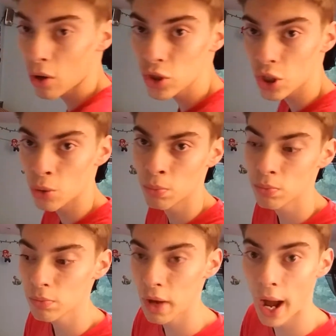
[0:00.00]
and also,
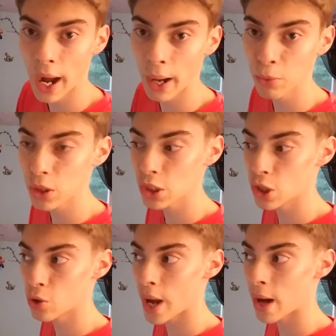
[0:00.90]
I want to
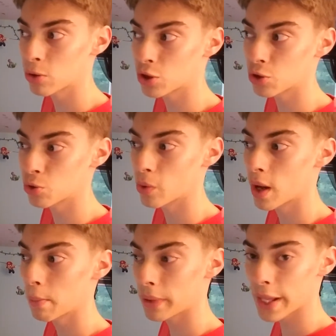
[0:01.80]
know how
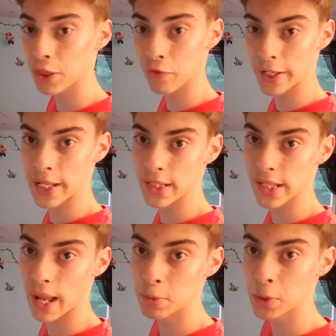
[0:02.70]
to play
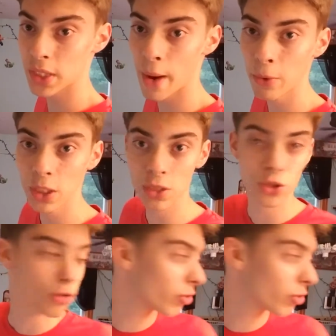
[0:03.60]
3DS games because I want to